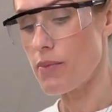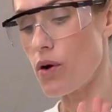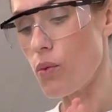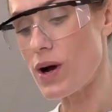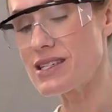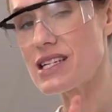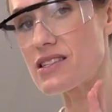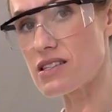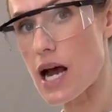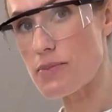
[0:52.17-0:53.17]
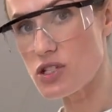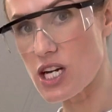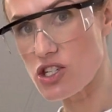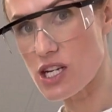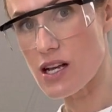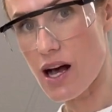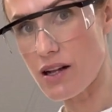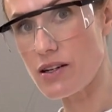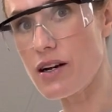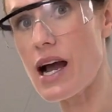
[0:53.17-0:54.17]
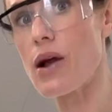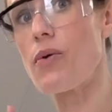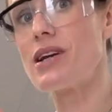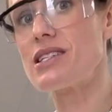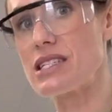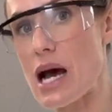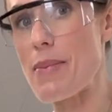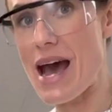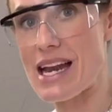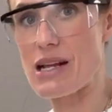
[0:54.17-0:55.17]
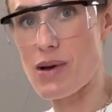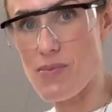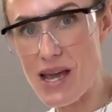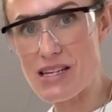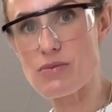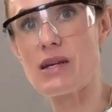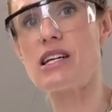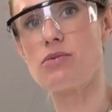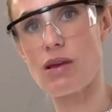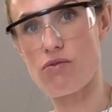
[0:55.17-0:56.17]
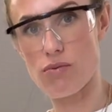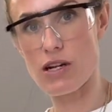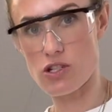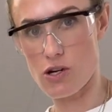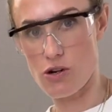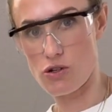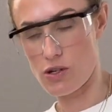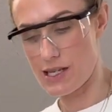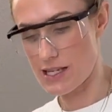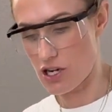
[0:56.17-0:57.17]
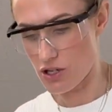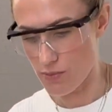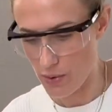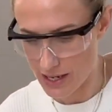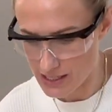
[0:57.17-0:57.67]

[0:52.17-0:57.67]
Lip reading: Once it stops changing color, I want to stop adding my base because we've reached our neutralization point.